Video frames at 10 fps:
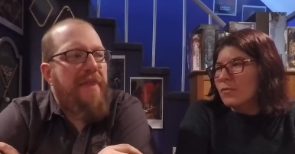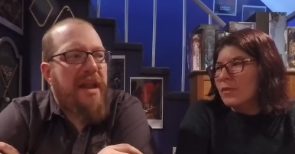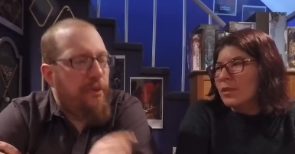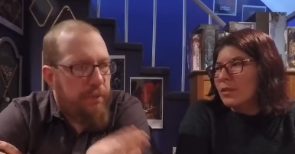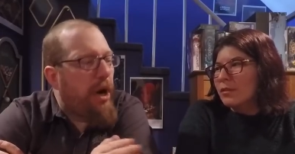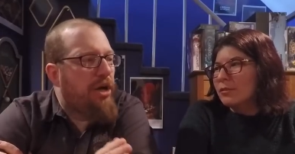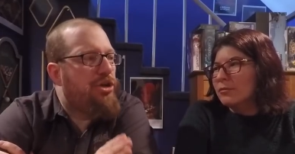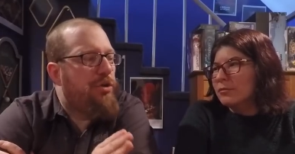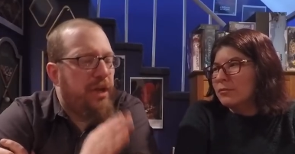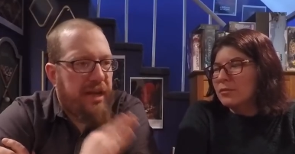Speaker 1: then he would punish
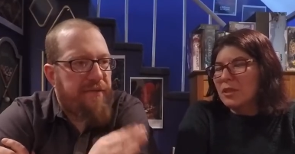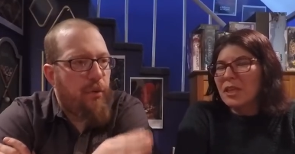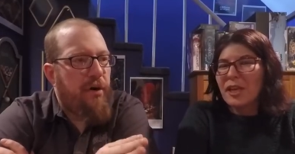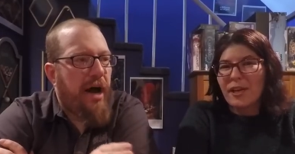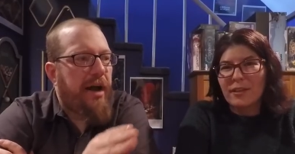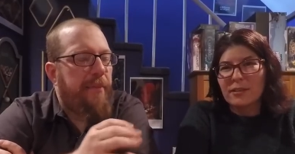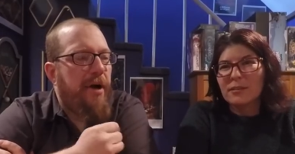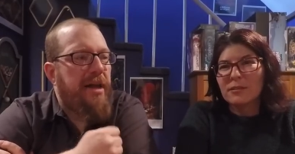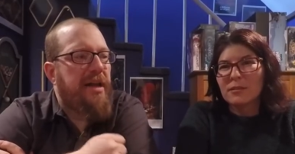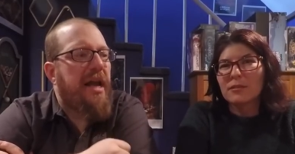you. He'd give you yeah. like
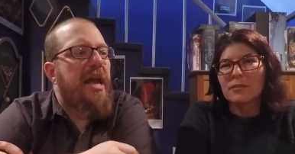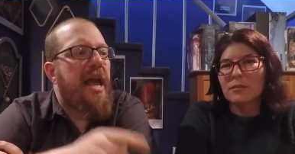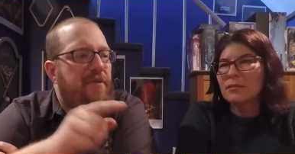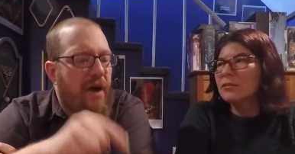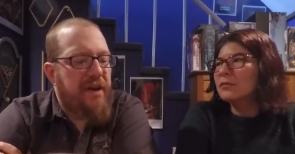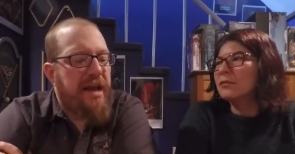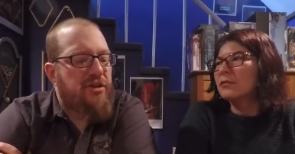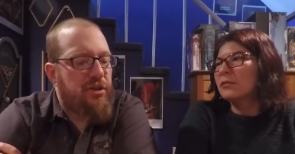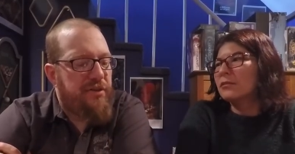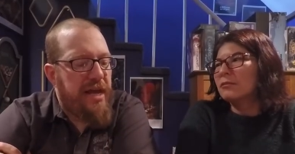a, he's like, if you haven't
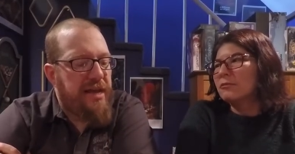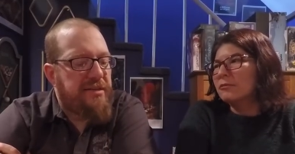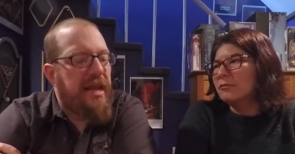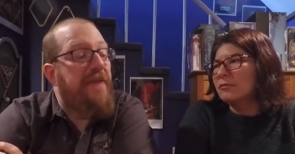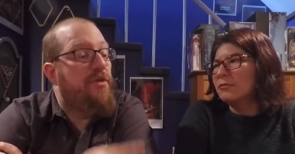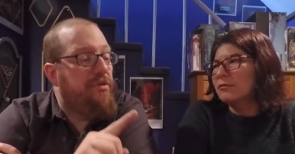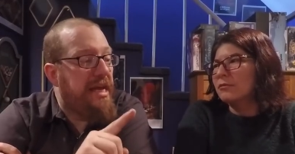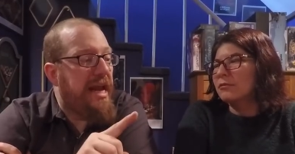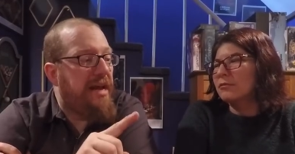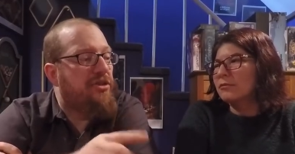answered this, if you
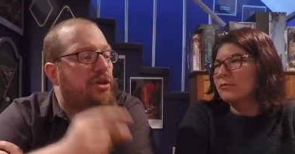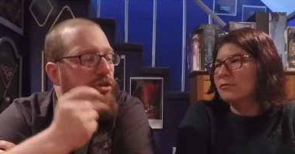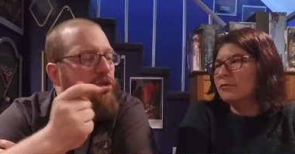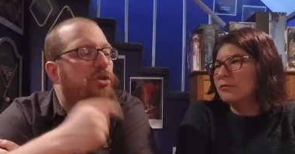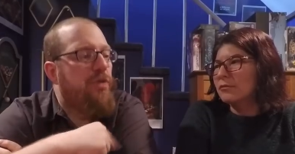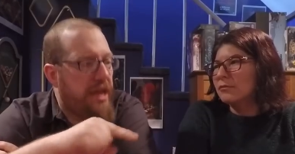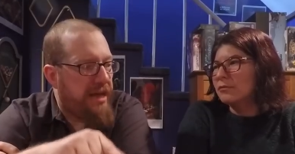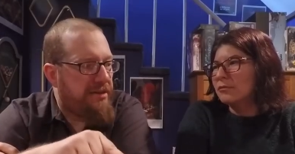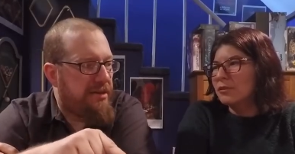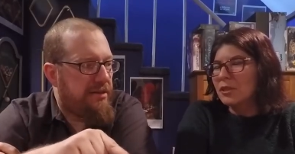did answer, do
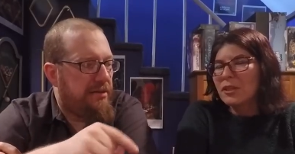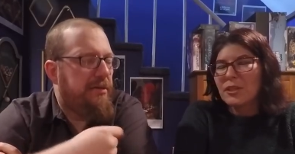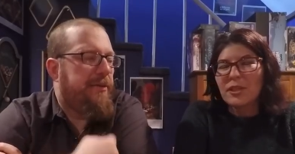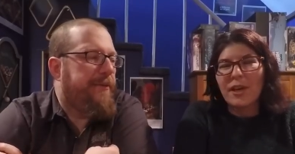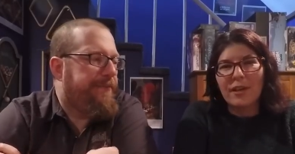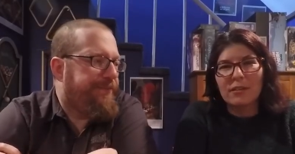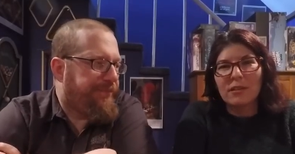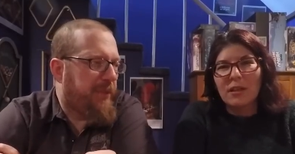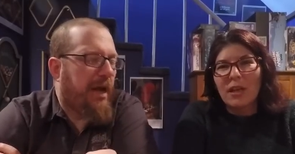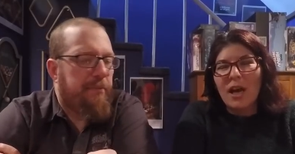this. Yeah.
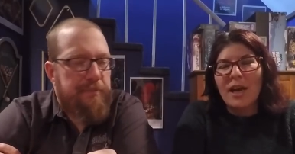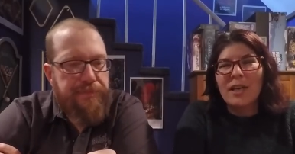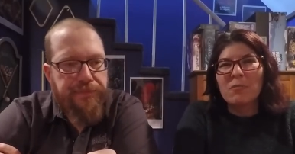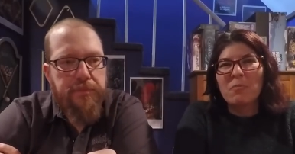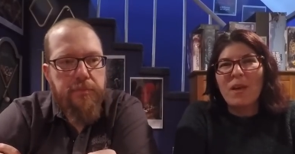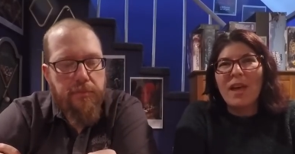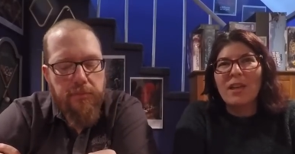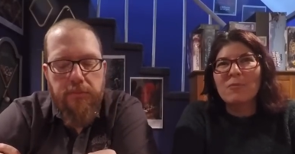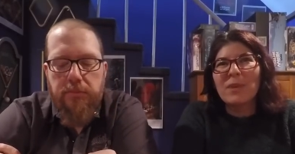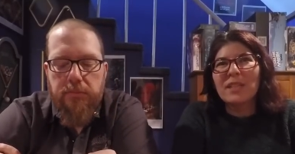Yeah.
Speaker 2: And
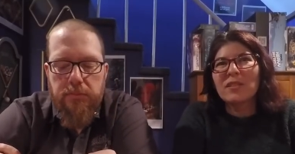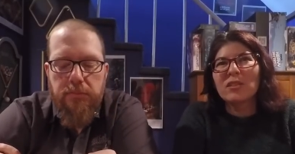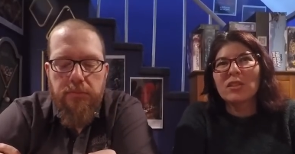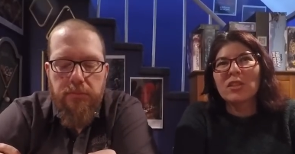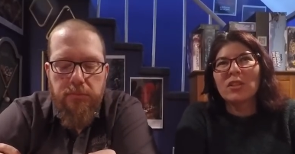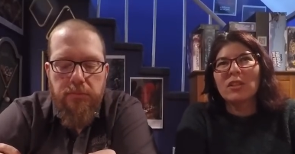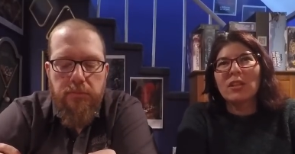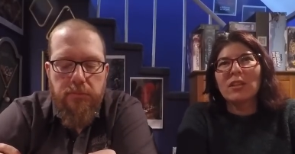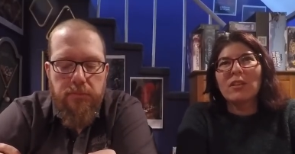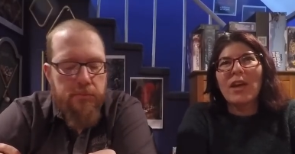and basically,
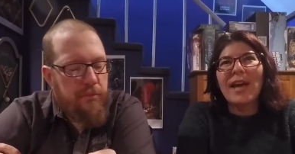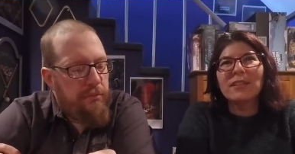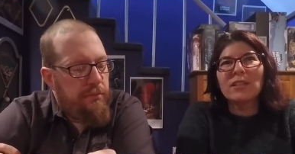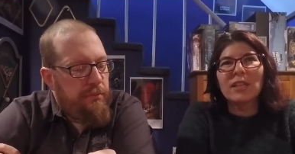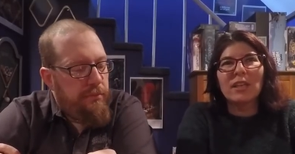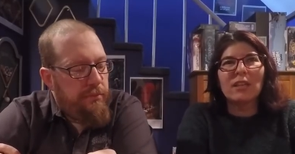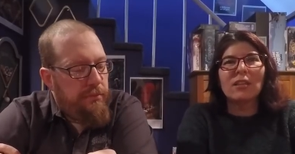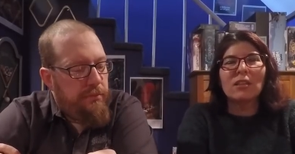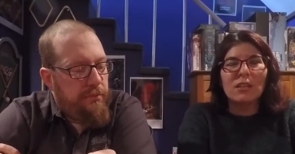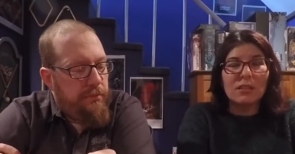you, you had to get
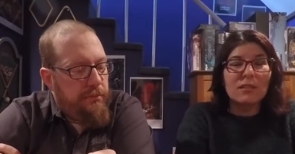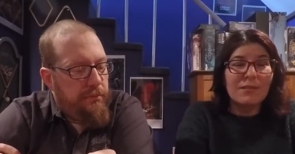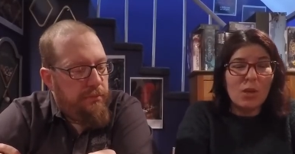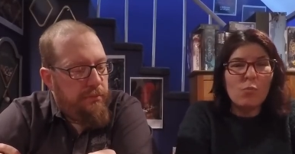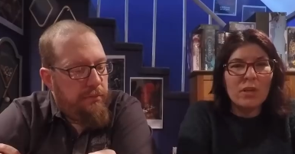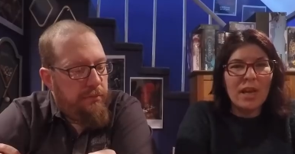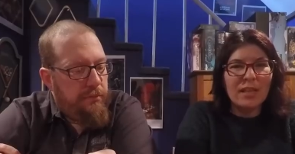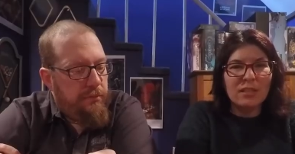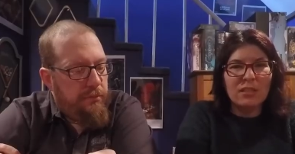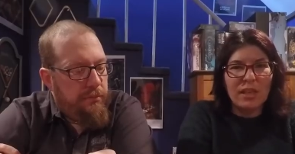someone
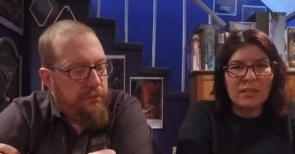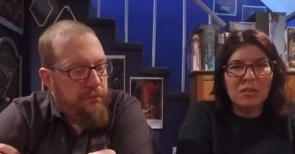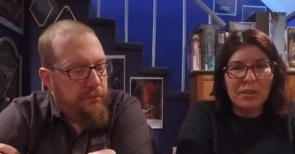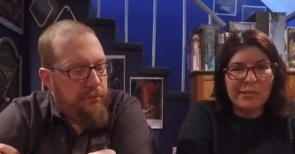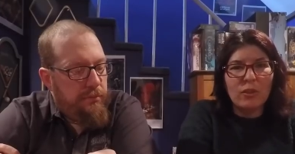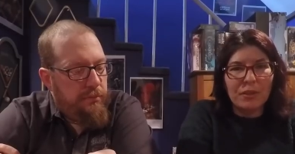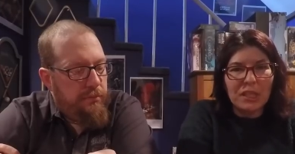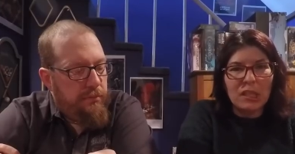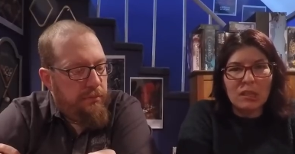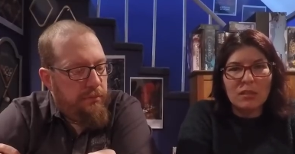had you had to collect all the
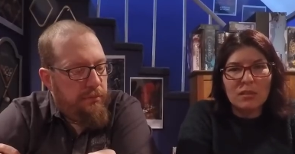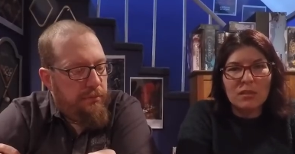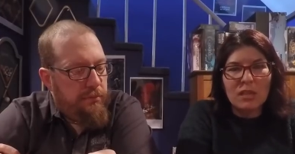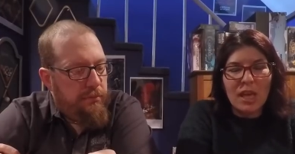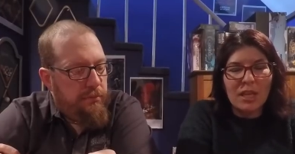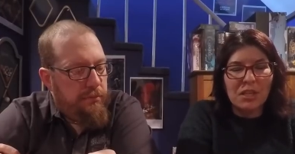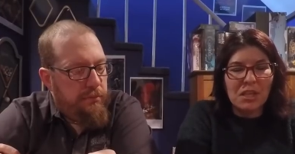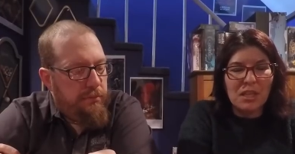keys and